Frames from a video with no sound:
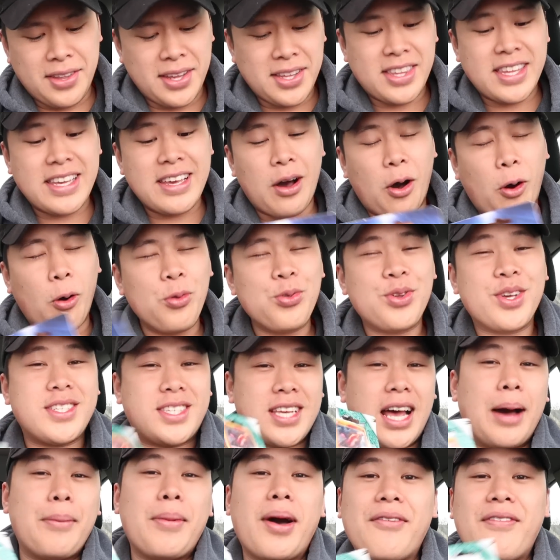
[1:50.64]
I think the only
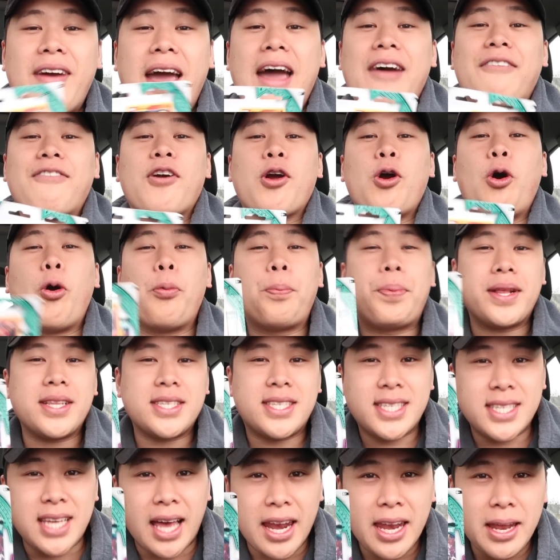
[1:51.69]
time I've ever
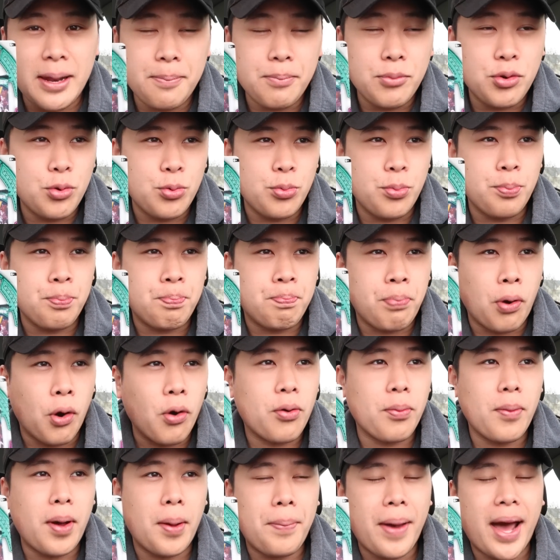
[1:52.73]
opened Sun and Moon
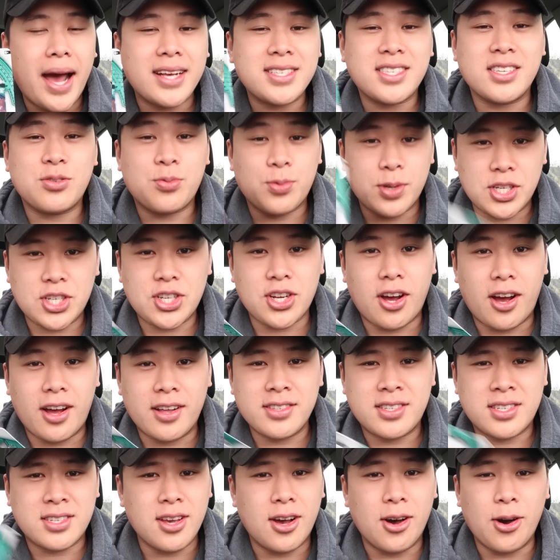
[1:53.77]
Pokemon packs is with
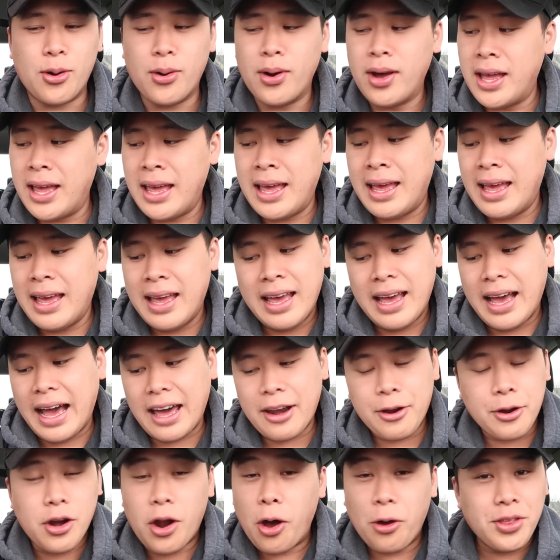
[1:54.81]
Sean, so
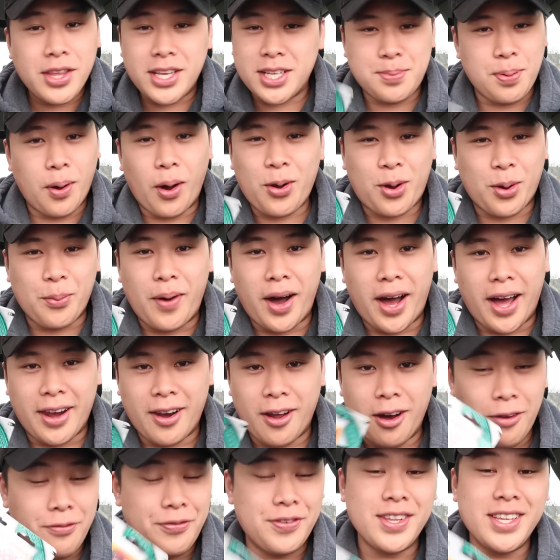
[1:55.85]
I don't know these
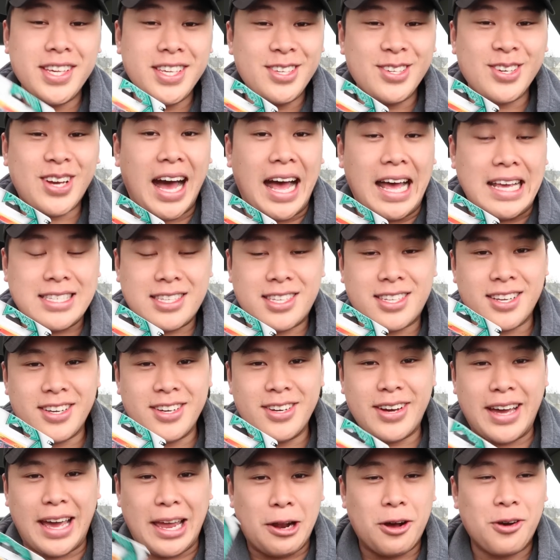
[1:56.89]
Pokemon. Hopefully you guys
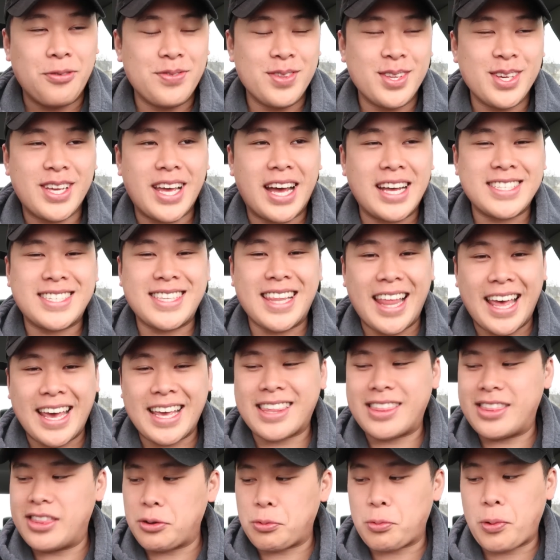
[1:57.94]
do, and hopefully you guys
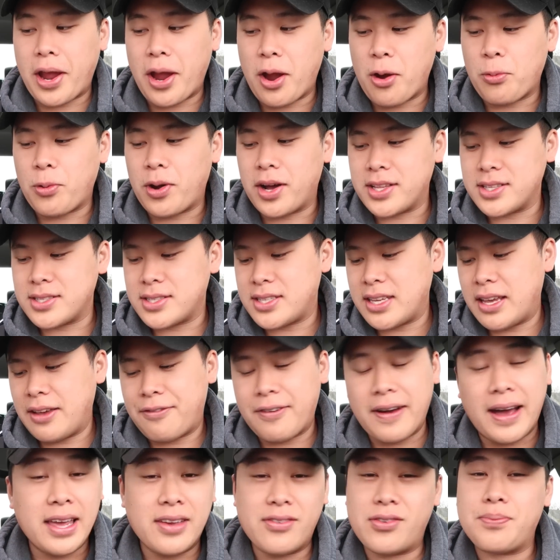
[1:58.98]
like the rare ones,
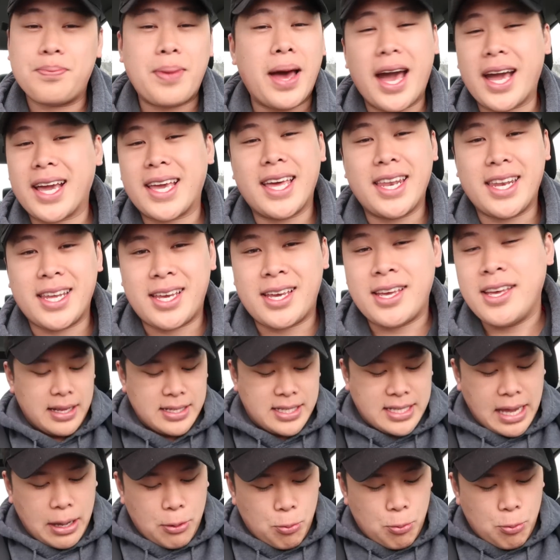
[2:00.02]
if I even pack any. Let's